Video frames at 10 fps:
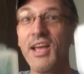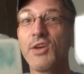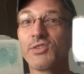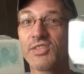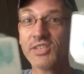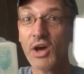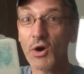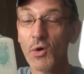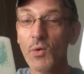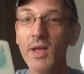
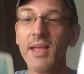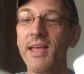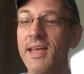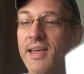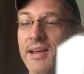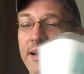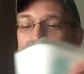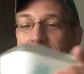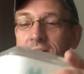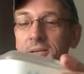so,
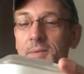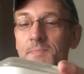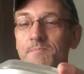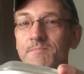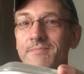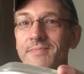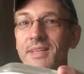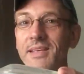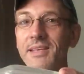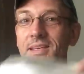um,
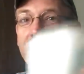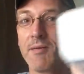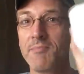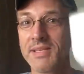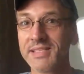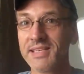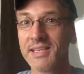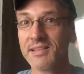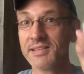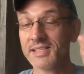missing
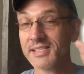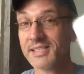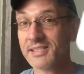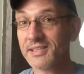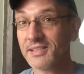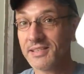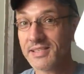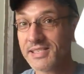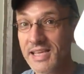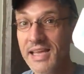the, the
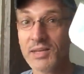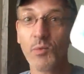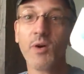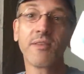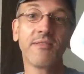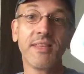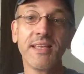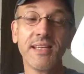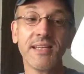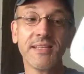second one of
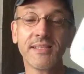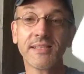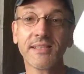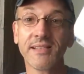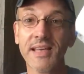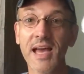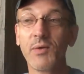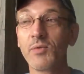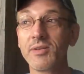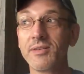these,
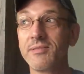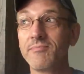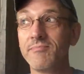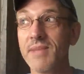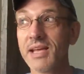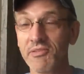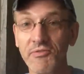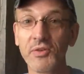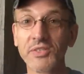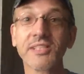that would make a
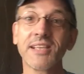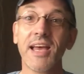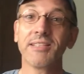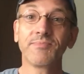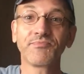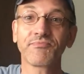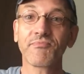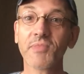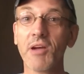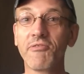full set
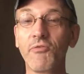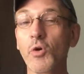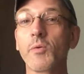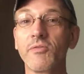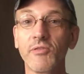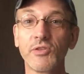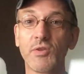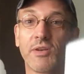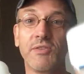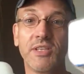of four
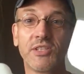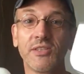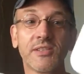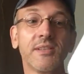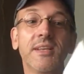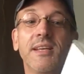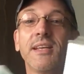refrigerator dishes.